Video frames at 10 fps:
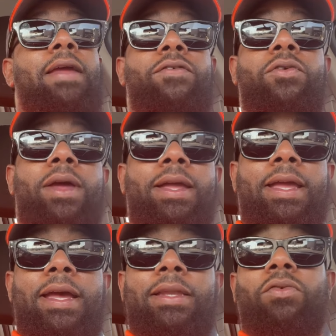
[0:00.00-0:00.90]
if you ain't
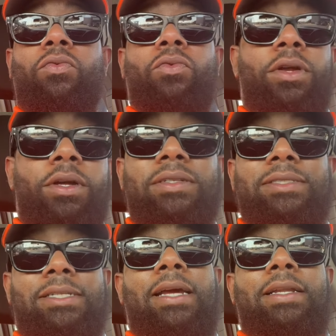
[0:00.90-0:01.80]
getting a real
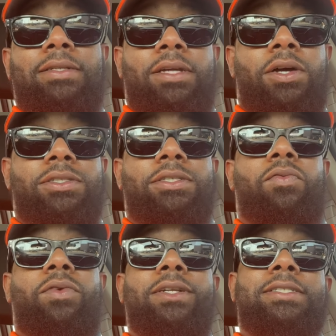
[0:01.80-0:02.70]
daily dose
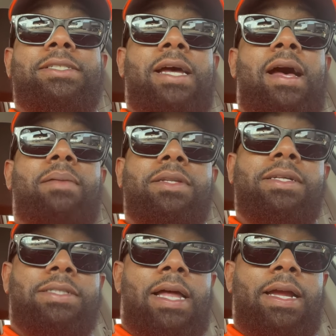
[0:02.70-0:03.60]
of what the job
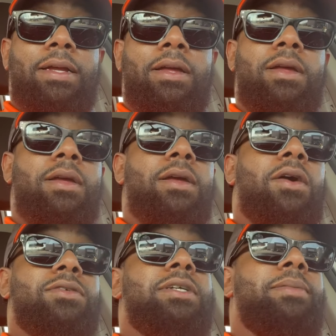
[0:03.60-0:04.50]
looks like
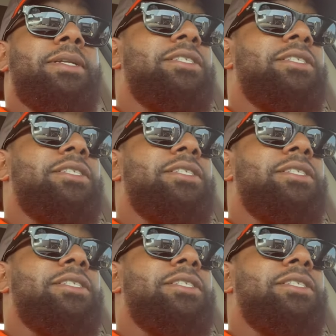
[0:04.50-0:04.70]
on some of